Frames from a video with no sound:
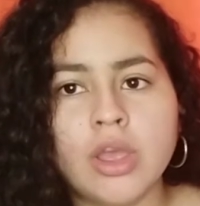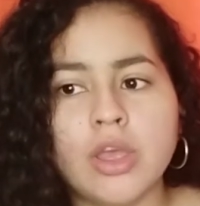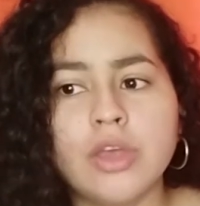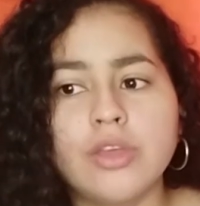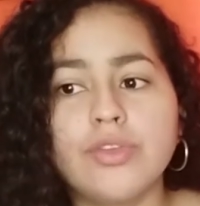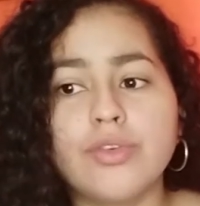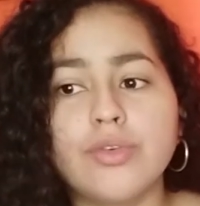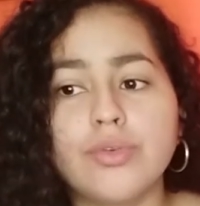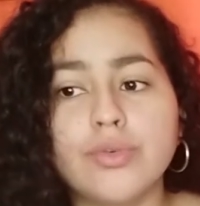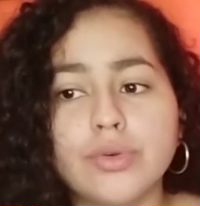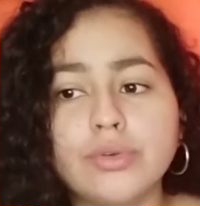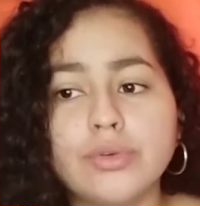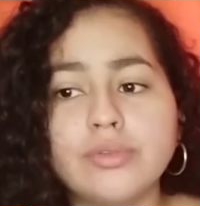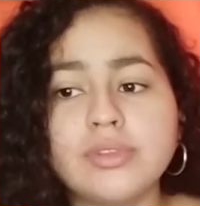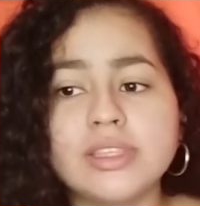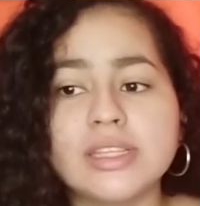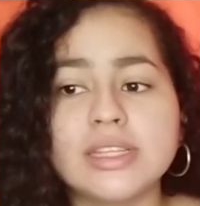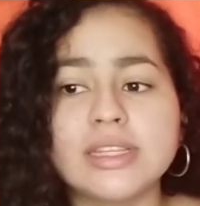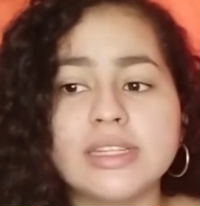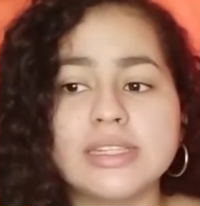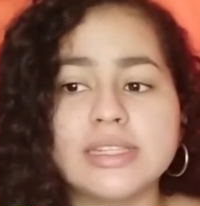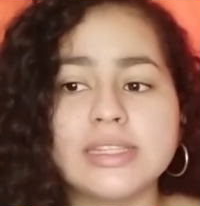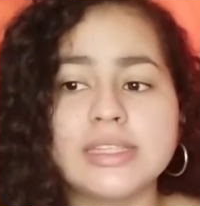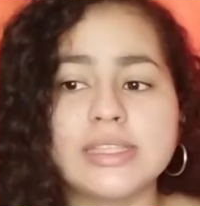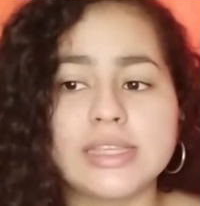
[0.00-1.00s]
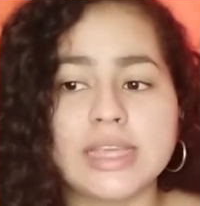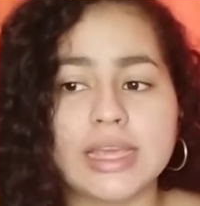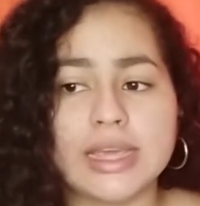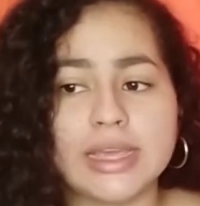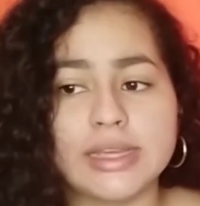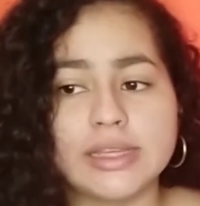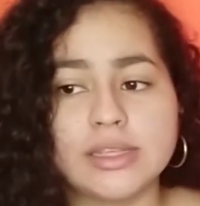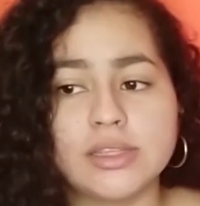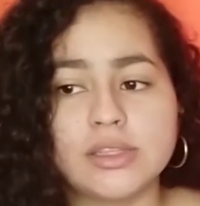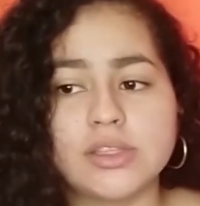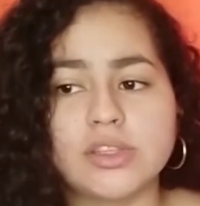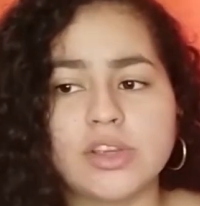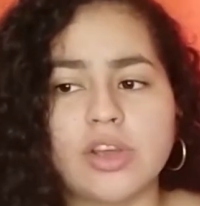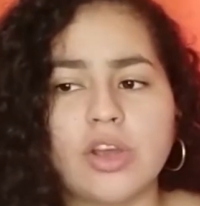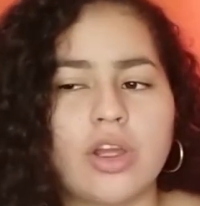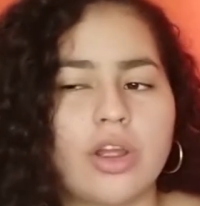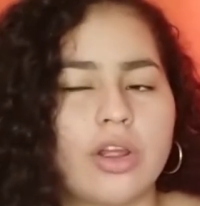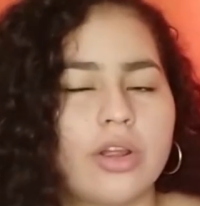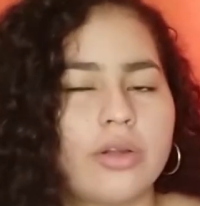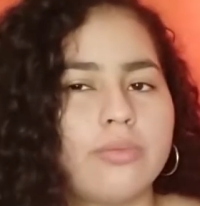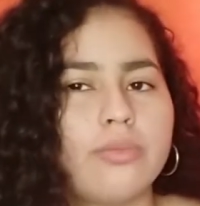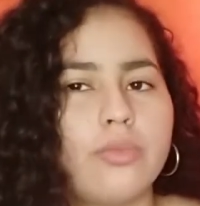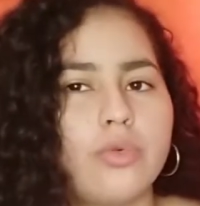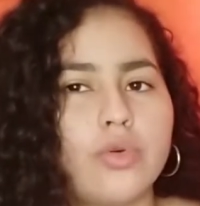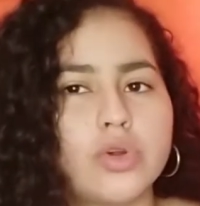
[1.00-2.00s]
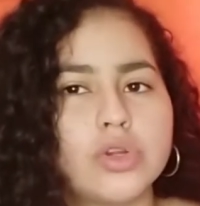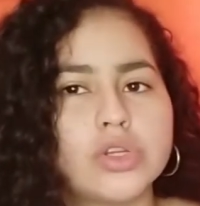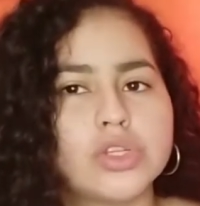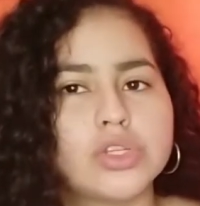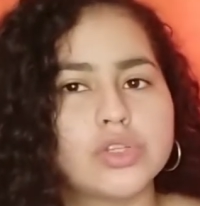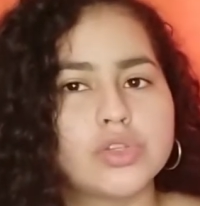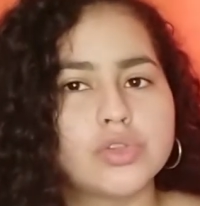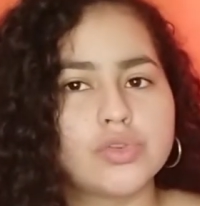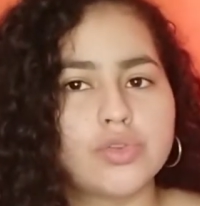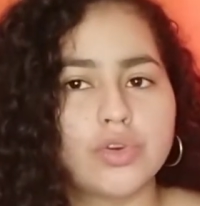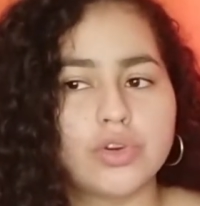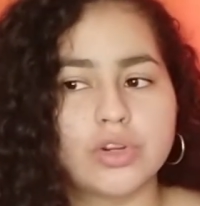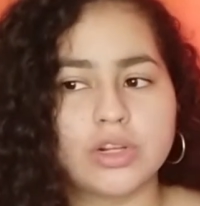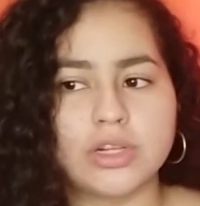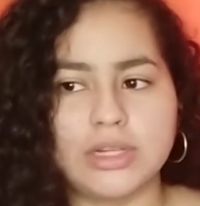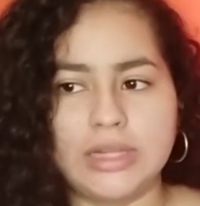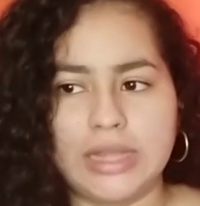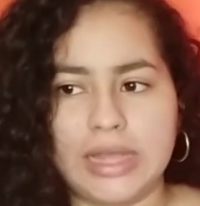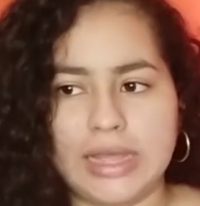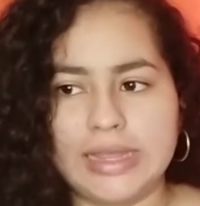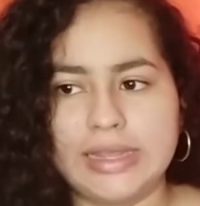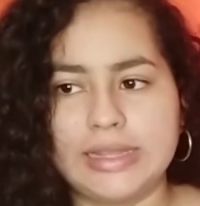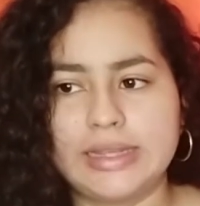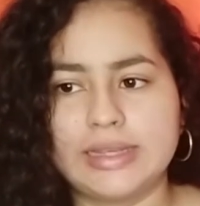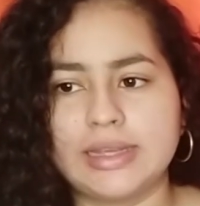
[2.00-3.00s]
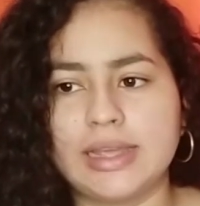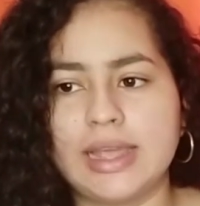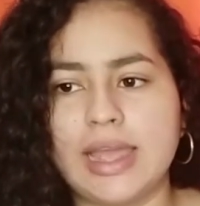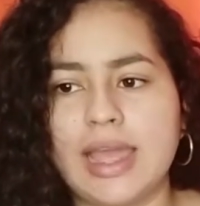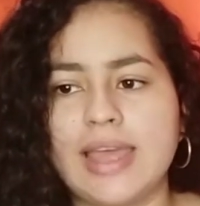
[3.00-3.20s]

The roots in this case are more snorkel-like,